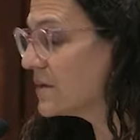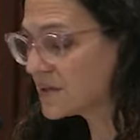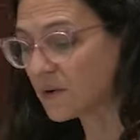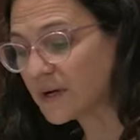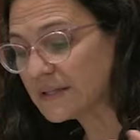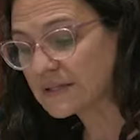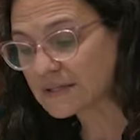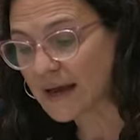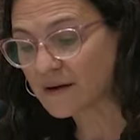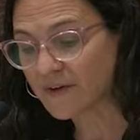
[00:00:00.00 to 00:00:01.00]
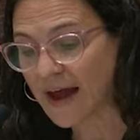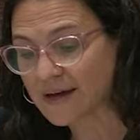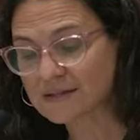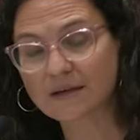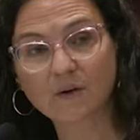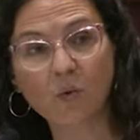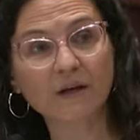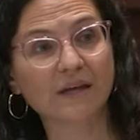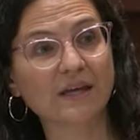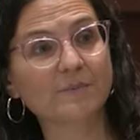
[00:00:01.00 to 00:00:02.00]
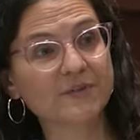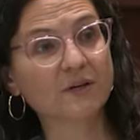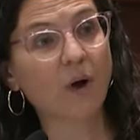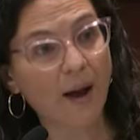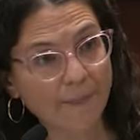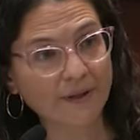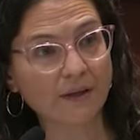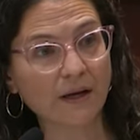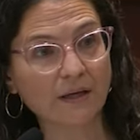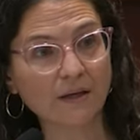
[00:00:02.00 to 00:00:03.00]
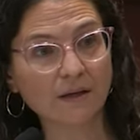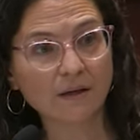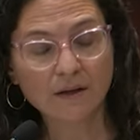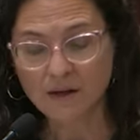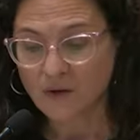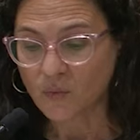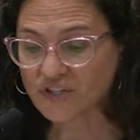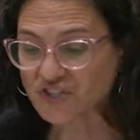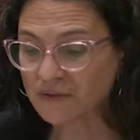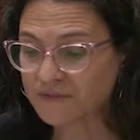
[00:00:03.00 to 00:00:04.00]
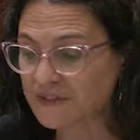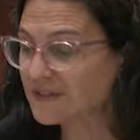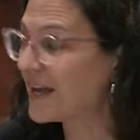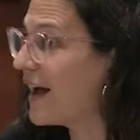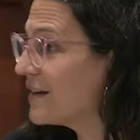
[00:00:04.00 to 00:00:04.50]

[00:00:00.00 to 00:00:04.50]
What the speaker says: So instead of asking what keeps you up at night, we shifted to